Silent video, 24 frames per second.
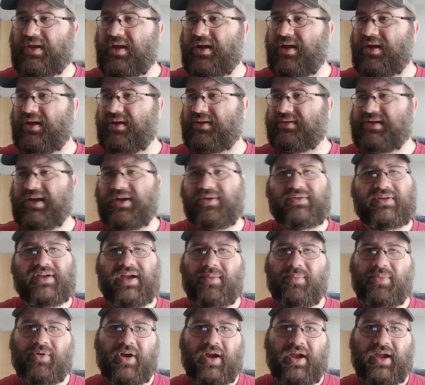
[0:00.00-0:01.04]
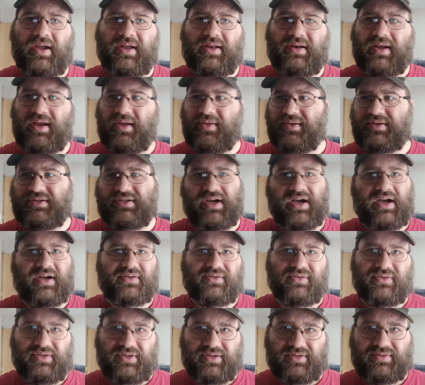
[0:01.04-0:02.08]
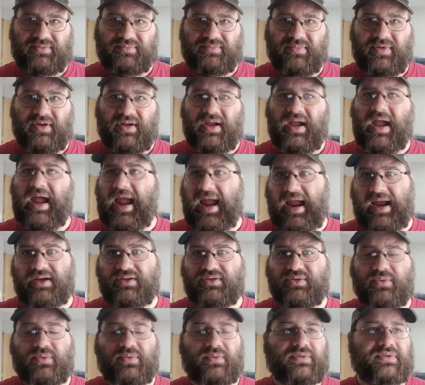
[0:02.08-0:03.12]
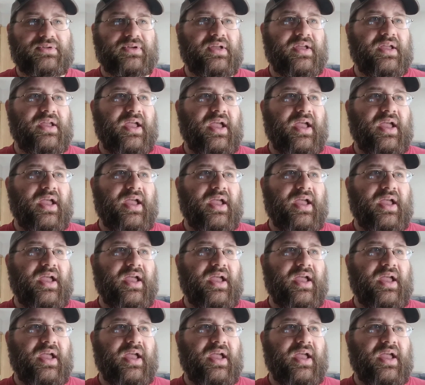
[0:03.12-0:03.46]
Zachary Ty Bryan and the jocks are just assholes.